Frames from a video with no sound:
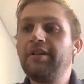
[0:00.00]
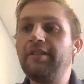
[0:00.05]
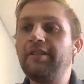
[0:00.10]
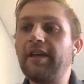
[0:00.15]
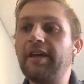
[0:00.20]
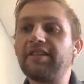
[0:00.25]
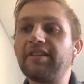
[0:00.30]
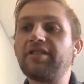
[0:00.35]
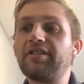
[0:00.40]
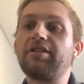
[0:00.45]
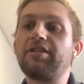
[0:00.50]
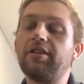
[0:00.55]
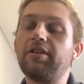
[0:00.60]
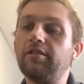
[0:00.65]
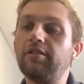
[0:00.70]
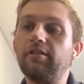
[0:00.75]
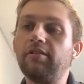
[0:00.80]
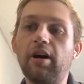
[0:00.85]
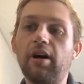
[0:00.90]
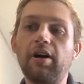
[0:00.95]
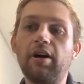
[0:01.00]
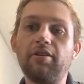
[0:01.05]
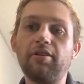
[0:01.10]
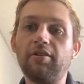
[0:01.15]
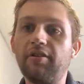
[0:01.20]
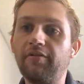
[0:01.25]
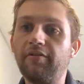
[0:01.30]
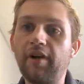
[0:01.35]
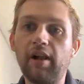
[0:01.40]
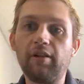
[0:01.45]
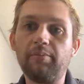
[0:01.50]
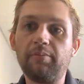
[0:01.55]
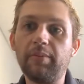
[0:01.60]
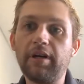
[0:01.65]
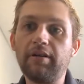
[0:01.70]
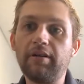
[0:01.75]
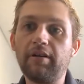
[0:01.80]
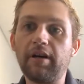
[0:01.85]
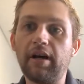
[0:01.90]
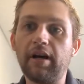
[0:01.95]
That's still under
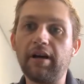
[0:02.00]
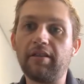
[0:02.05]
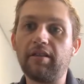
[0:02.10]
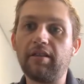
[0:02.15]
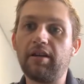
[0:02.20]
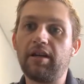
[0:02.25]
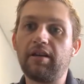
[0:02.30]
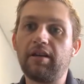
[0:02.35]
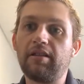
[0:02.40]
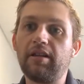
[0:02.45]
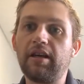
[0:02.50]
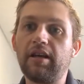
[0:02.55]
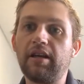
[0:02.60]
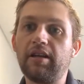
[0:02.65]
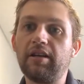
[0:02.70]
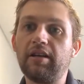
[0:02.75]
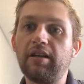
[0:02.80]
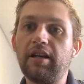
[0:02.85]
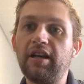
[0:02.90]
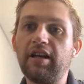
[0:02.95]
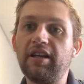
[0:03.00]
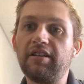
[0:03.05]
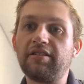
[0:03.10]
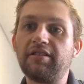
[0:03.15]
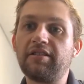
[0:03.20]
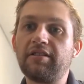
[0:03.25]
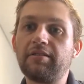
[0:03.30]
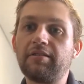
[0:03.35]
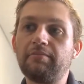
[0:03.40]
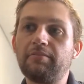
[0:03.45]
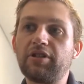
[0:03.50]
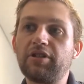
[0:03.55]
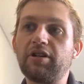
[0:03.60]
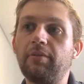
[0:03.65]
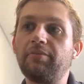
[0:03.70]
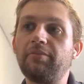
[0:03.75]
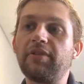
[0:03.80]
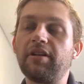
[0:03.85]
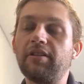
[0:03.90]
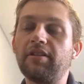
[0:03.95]
development. I think that it's
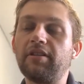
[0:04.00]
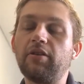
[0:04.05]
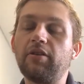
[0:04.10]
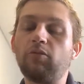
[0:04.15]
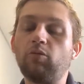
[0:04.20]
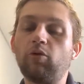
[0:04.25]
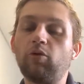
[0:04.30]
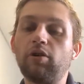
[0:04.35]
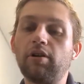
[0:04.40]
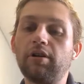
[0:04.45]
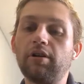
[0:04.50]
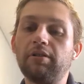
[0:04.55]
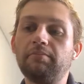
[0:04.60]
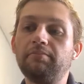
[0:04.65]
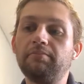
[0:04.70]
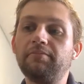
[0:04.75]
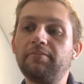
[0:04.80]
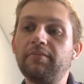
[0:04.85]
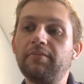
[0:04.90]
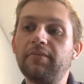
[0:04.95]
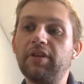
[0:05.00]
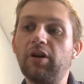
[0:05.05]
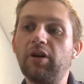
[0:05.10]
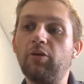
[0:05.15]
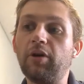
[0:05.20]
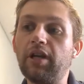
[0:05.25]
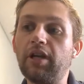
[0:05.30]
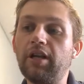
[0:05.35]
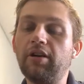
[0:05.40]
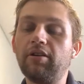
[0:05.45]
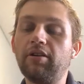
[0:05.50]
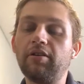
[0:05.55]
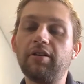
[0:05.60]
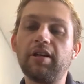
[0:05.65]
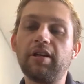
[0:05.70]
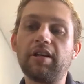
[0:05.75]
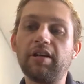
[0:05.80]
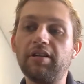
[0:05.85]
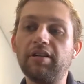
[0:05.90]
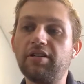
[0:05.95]
something that we're eager to
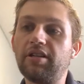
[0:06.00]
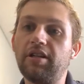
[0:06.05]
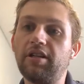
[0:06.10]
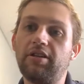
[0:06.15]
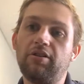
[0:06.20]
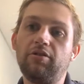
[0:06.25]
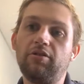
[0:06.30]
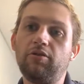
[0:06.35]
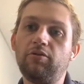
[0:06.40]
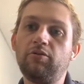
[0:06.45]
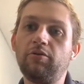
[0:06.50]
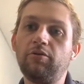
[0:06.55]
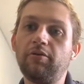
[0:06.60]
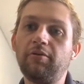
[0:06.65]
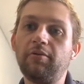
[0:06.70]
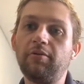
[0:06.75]
continue